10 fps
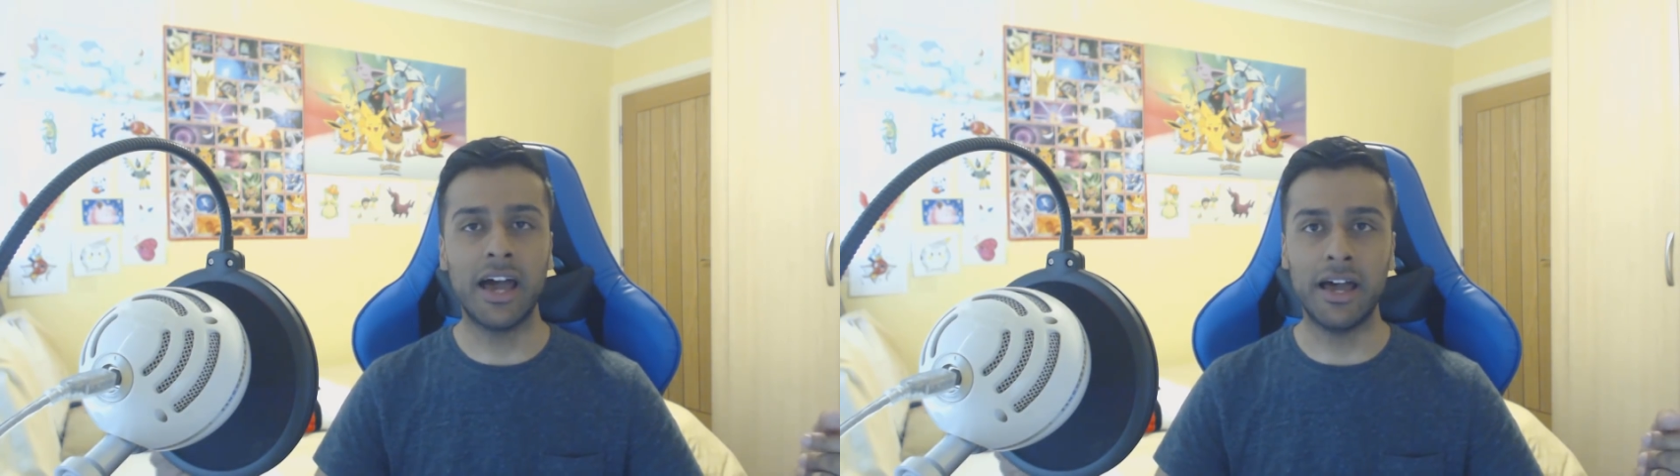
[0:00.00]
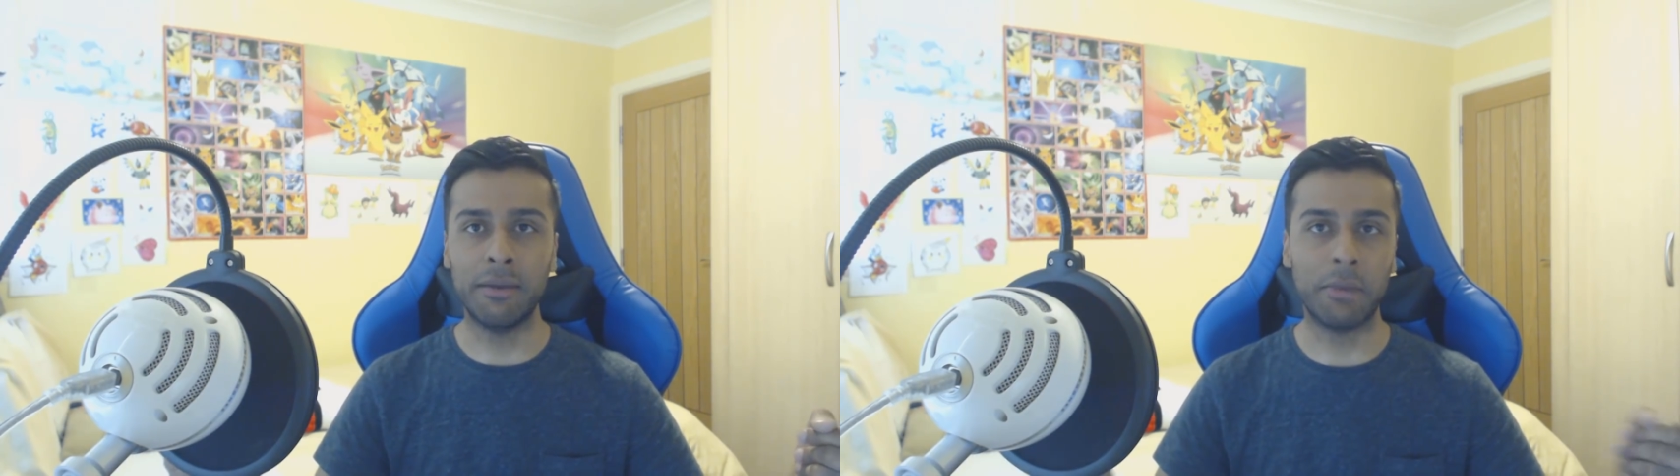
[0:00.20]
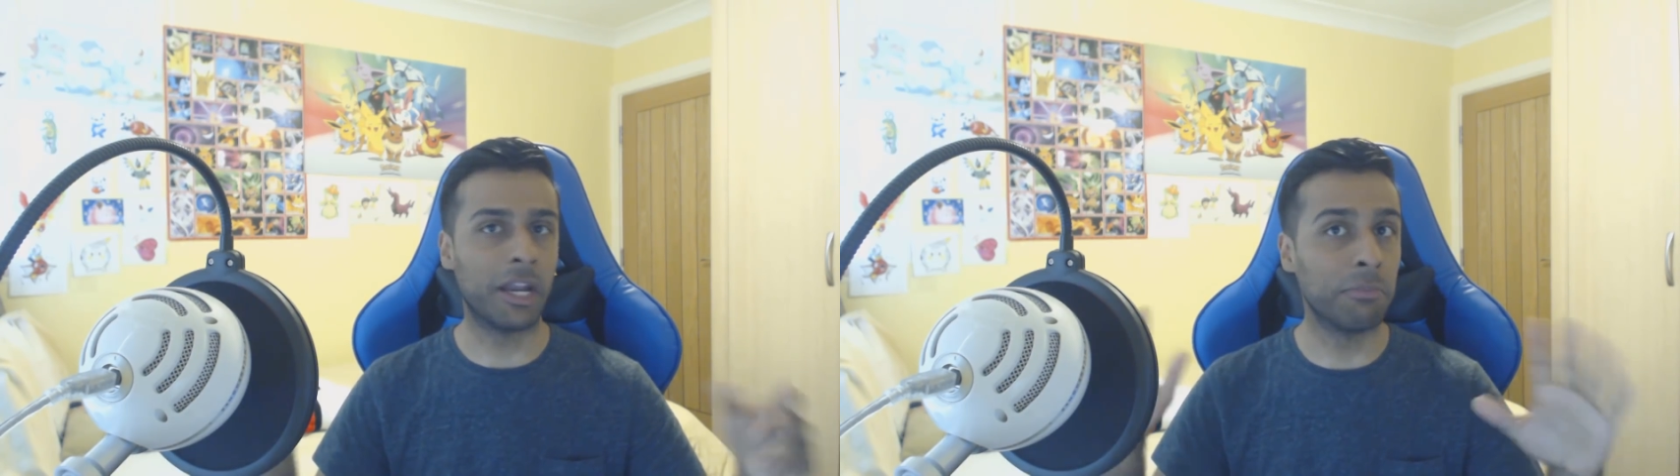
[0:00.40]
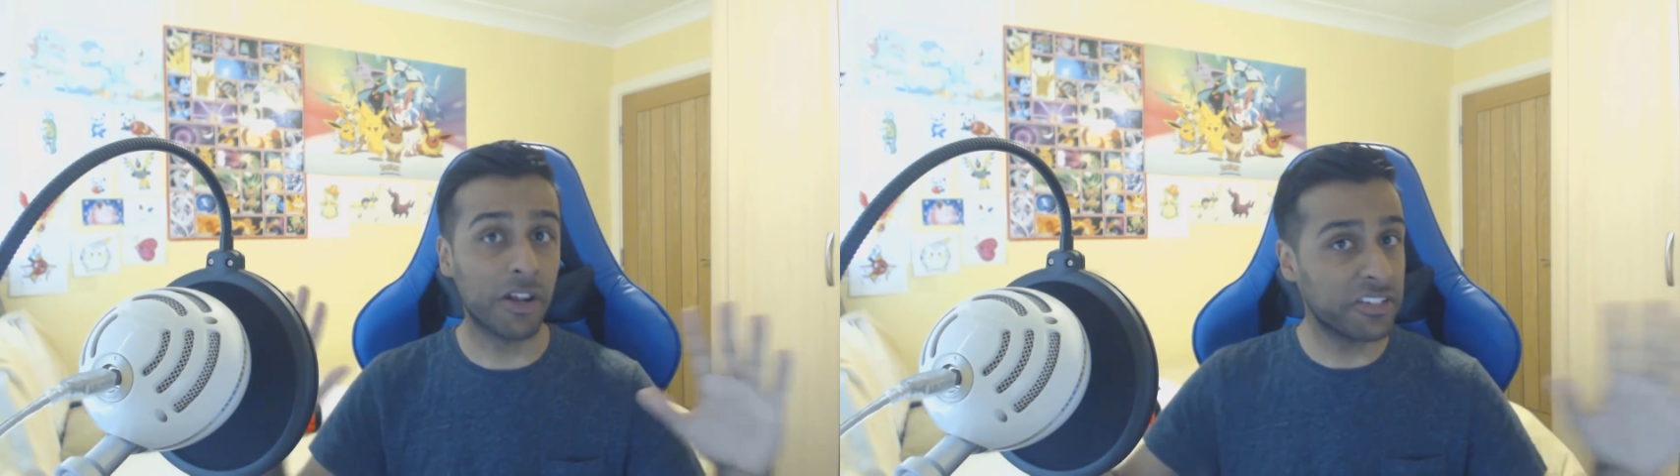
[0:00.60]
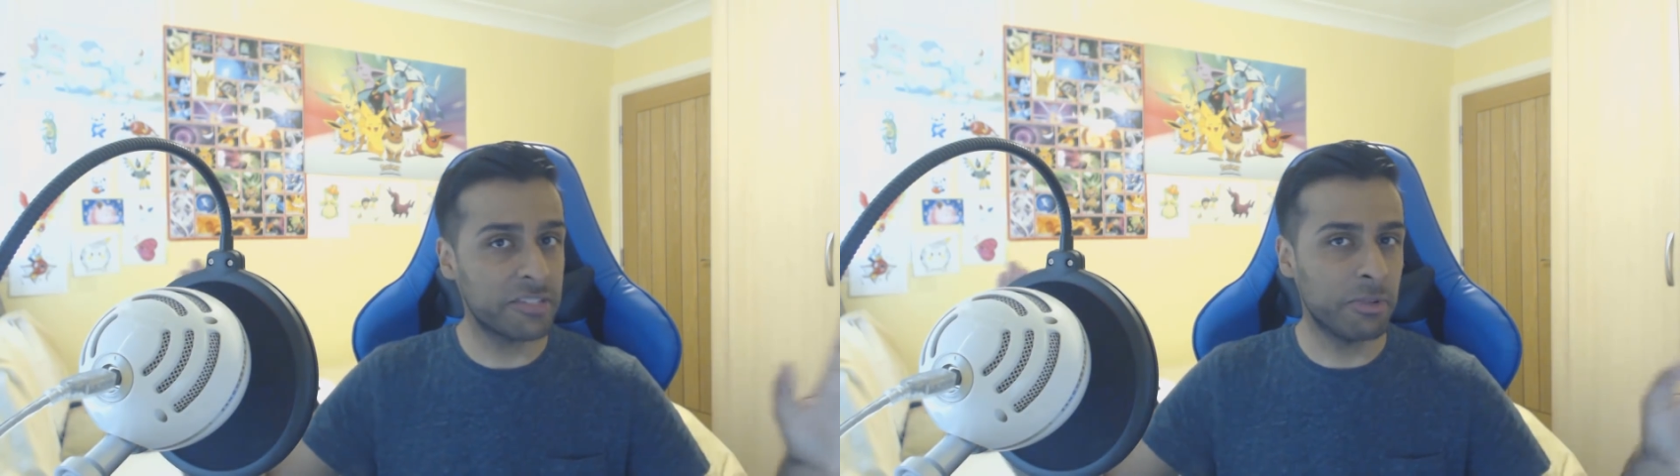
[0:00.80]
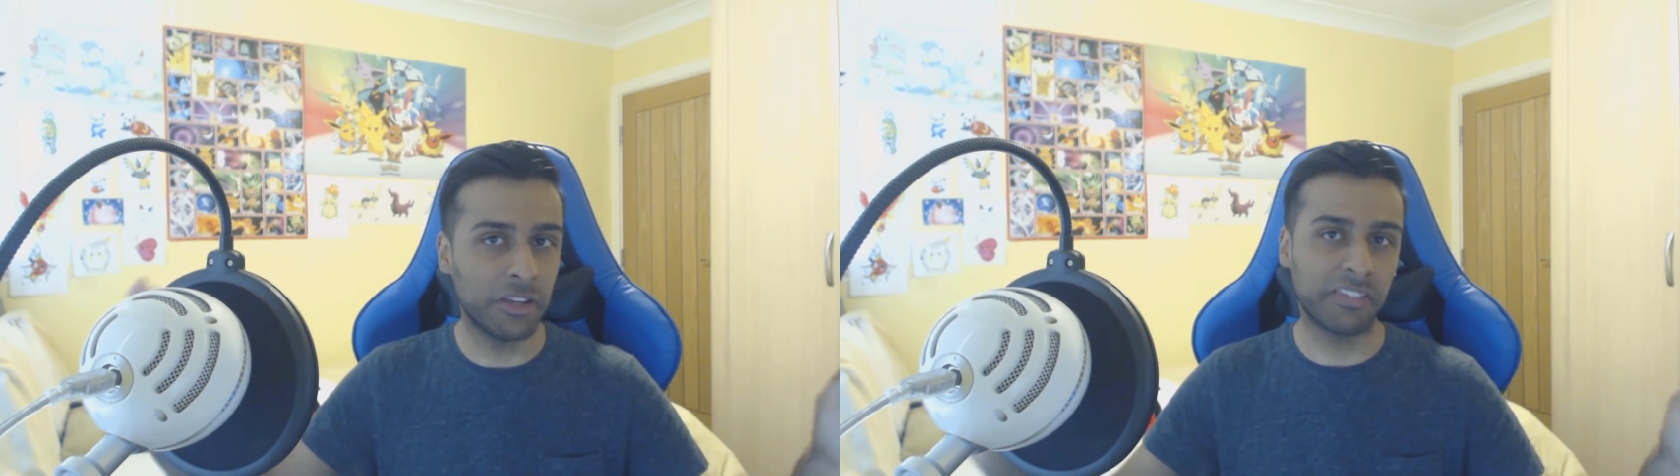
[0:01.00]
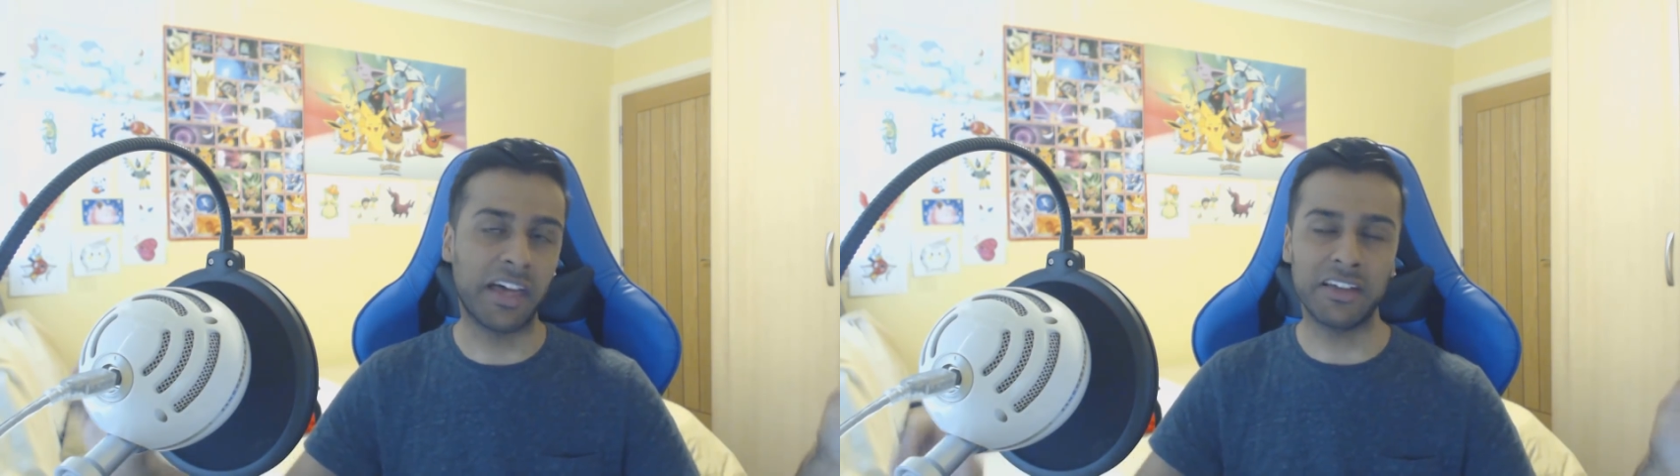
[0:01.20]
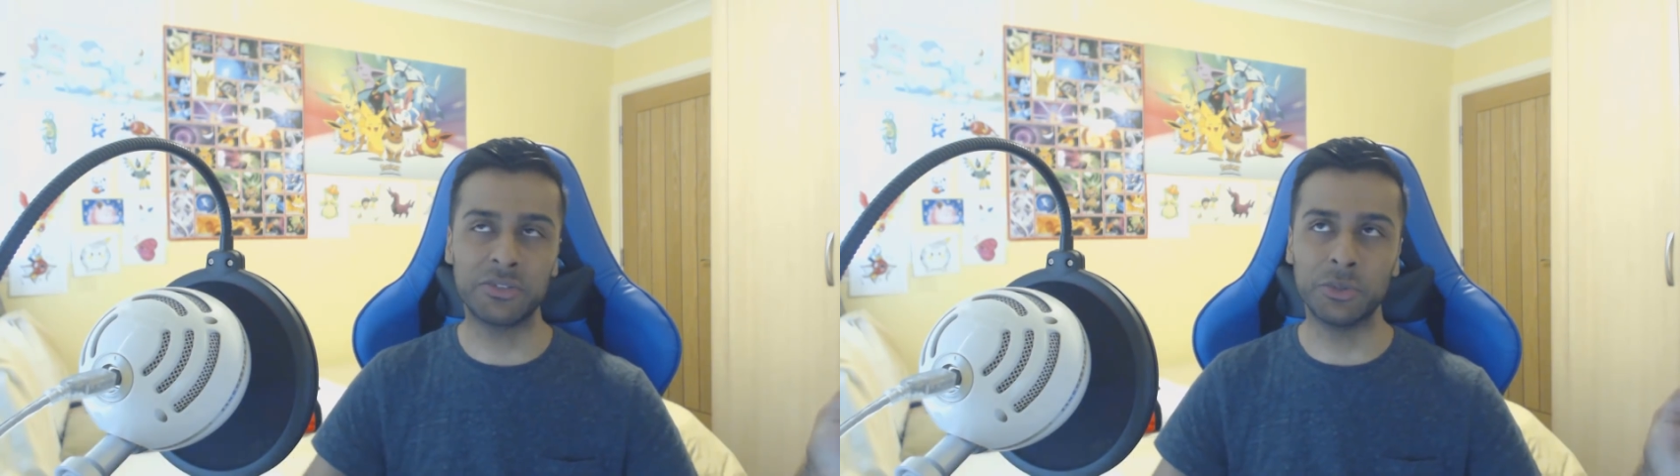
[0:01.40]
and I'm not disputing
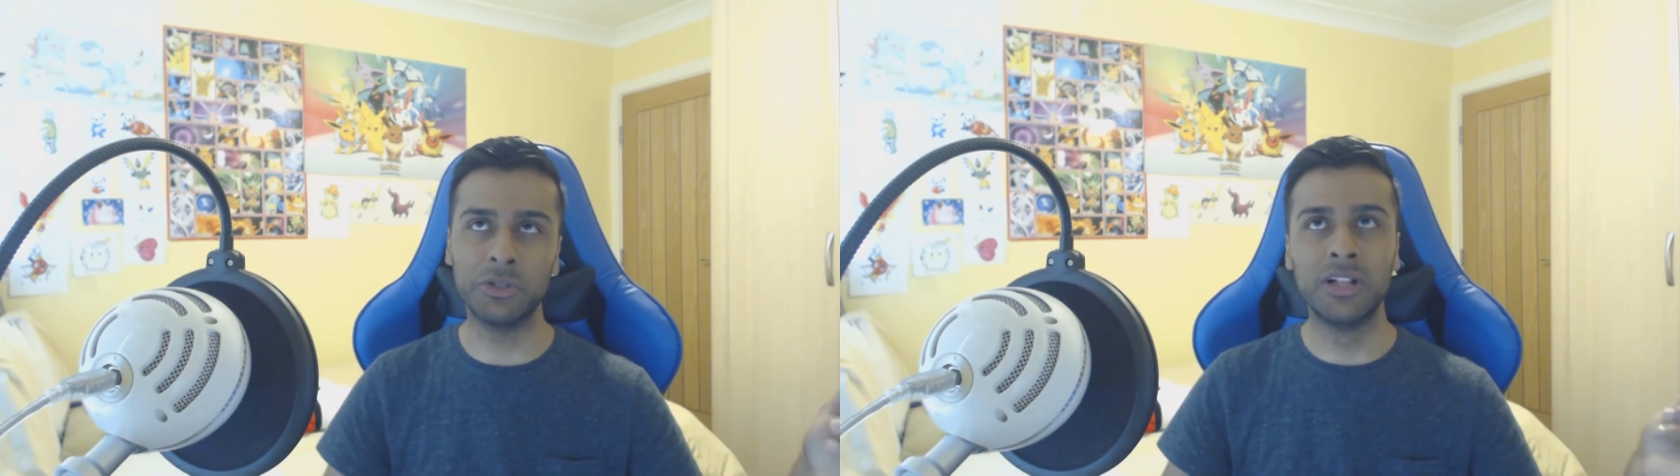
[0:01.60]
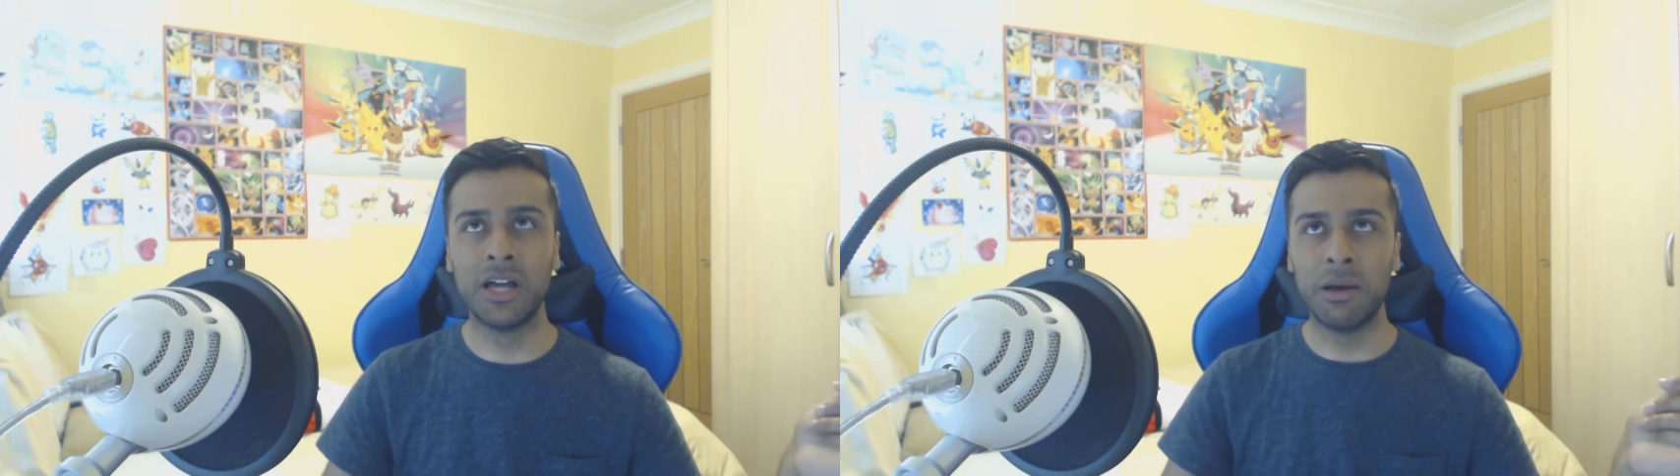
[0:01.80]
that at all.